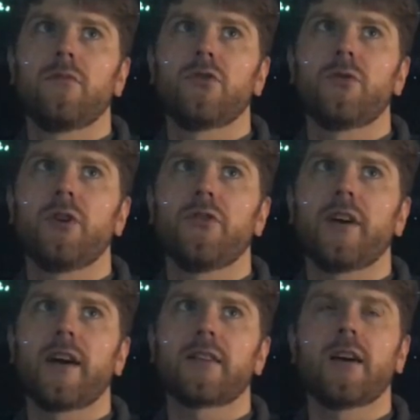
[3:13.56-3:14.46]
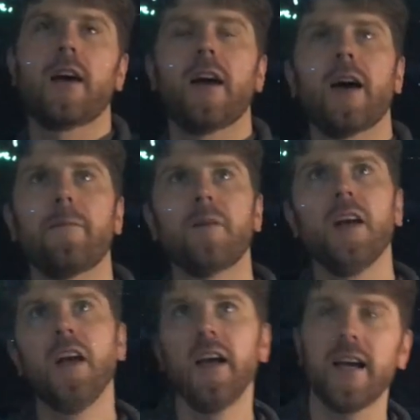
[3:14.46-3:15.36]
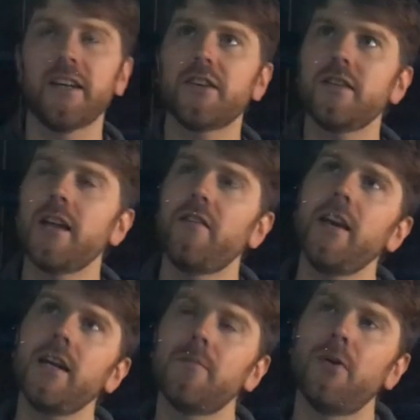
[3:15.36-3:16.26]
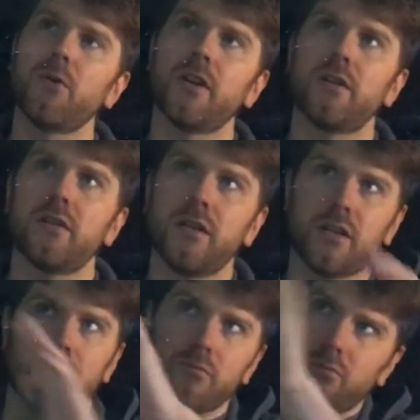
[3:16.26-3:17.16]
So delta x I hat. It doesn't have any component in